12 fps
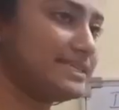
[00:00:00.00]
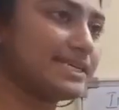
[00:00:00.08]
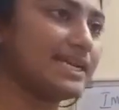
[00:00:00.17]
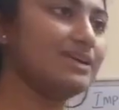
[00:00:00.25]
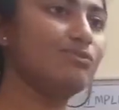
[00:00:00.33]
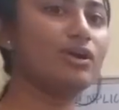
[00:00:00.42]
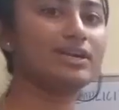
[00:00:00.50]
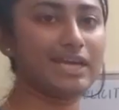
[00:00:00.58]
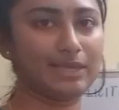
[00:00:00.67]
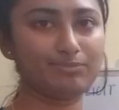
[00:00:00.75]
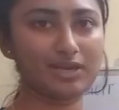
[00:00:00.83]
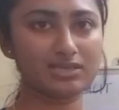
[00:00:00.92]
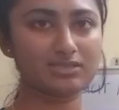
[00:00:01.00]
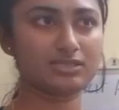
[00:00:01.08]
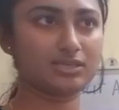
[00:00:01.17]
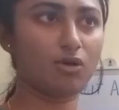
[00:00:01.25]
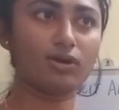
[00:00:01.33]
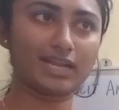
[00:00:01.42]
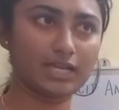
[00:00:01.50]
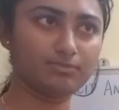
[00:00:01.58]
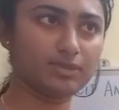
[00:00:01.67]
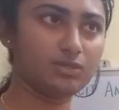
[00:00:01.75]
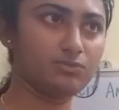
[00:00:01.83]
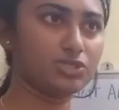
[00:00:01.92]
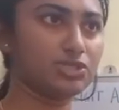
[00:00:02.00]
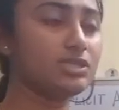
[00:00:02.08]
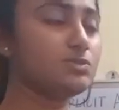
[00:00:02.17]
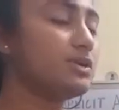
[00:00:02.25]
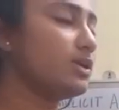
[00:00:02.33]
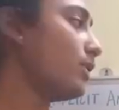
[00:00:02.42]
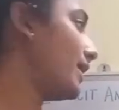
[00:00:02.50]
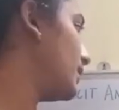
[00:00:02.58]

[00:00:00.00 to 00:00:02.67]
basically what typecasting or type conversion is, we're